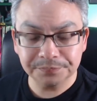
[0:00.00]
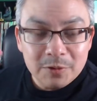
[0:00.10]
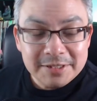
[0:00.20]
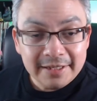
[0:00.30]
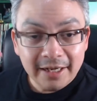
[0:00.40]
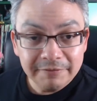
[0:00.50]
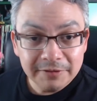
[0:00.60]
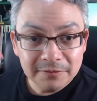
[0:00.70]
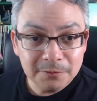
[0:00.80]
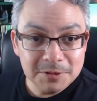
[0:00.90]
Poison
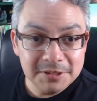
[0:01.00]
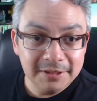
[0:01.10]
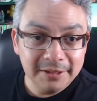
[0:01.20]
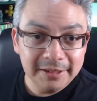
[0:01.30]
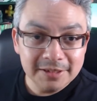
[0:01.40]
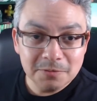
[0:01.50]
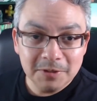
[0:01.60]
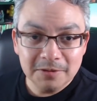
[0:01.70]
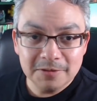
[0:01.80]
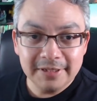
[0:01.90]
Ivy, unfortunately, is
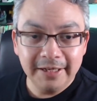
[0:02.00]
one of those